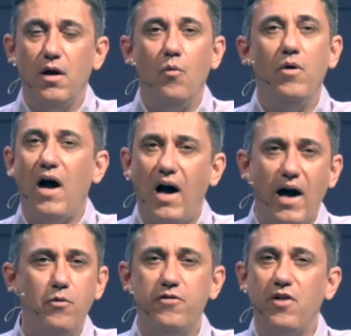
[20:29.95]
When
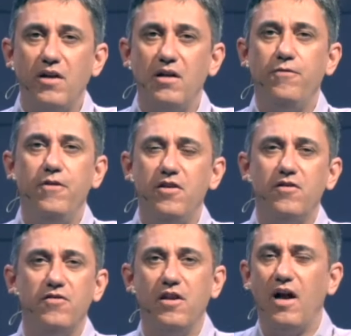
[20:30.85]
I was studying
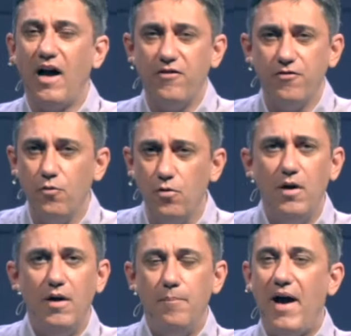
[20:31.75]
physics in high school
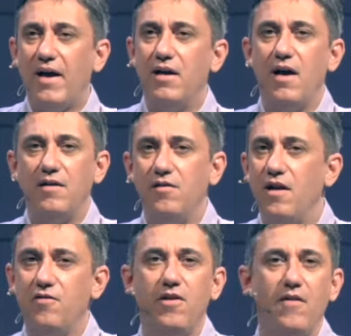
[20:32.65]
back in
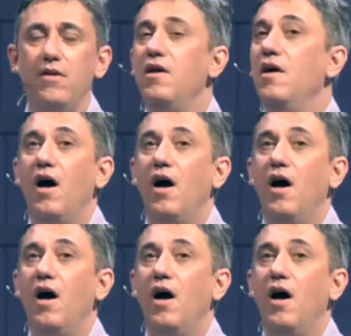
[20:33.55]
1987,